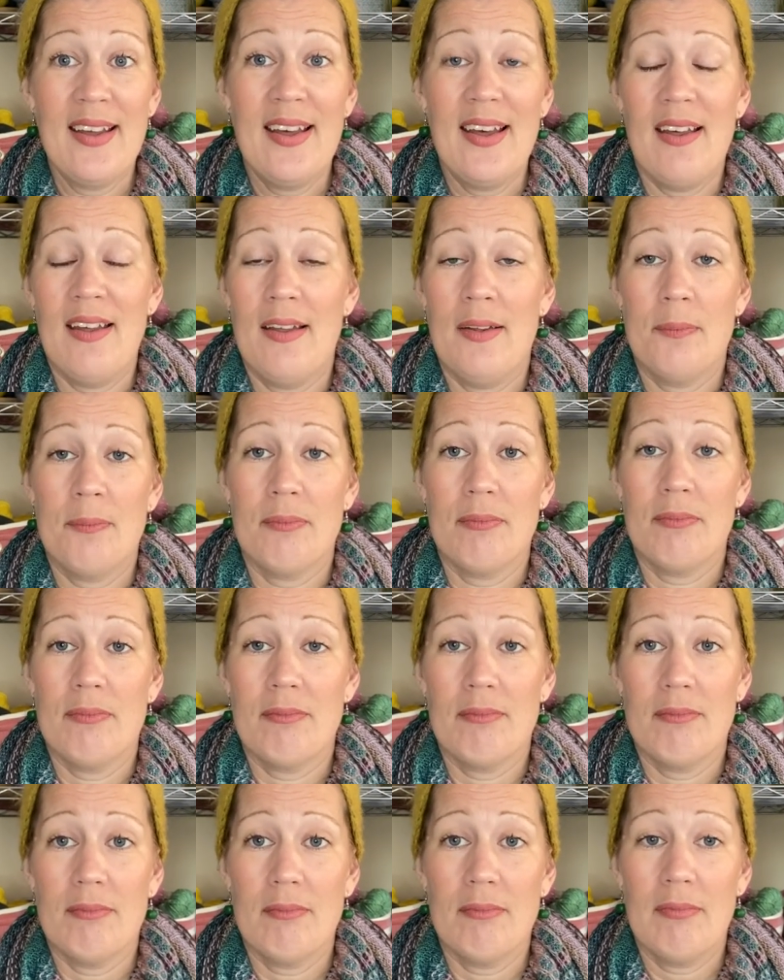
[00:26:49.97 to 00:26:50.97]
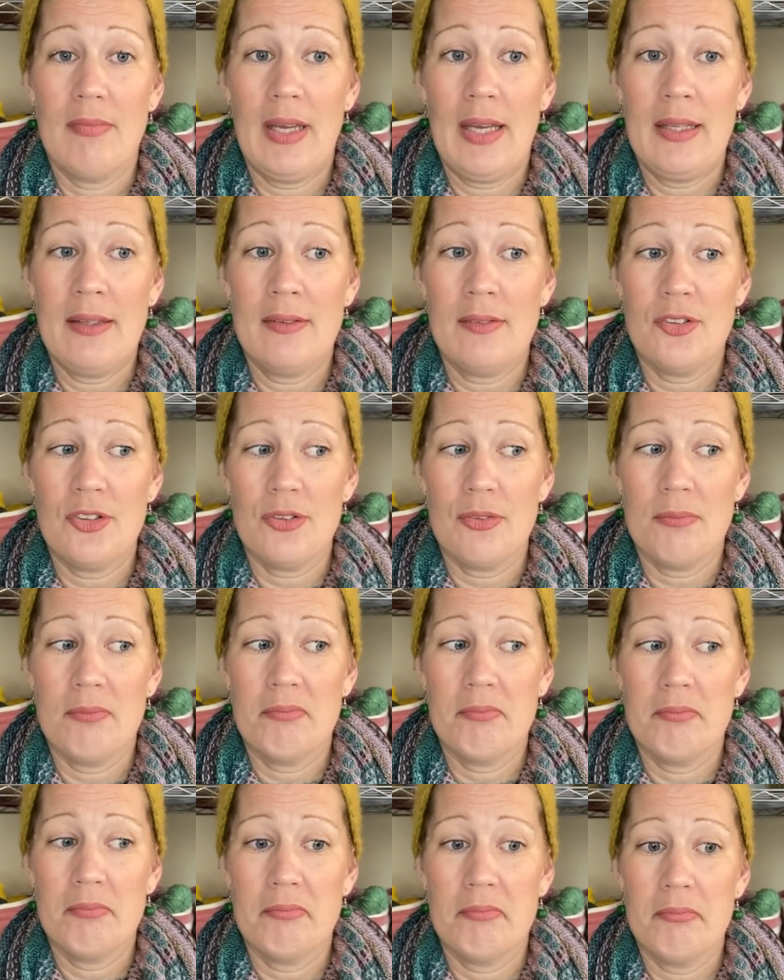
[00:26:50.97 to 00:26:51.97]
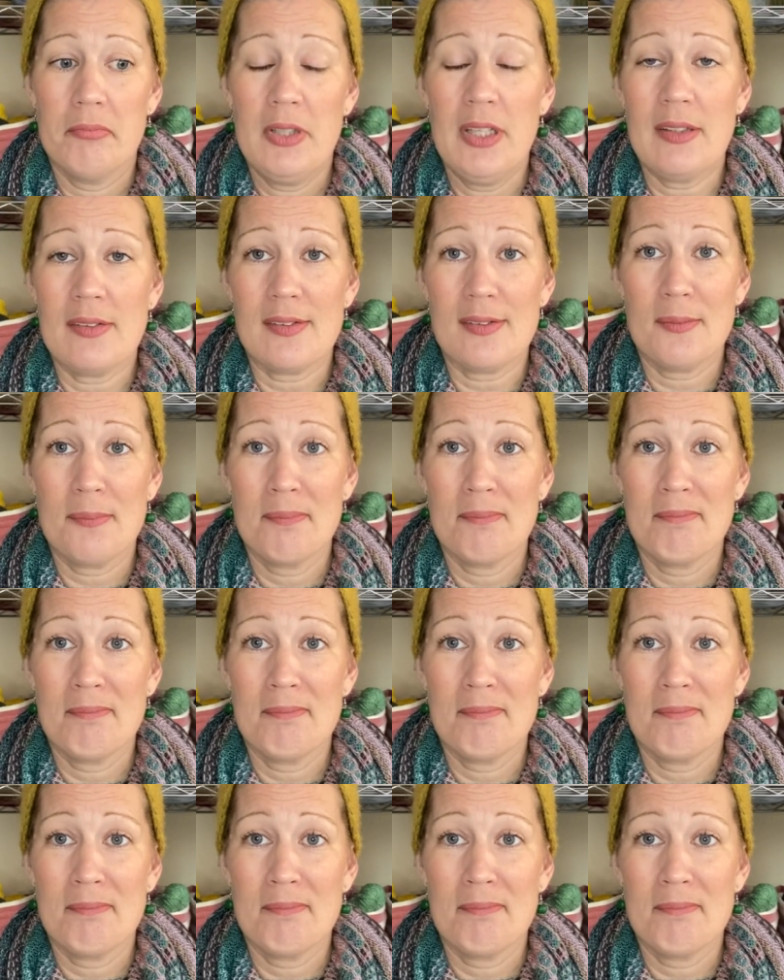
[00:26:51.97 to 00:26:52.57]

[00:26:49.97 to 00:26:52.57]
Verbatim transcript: Um, and yes,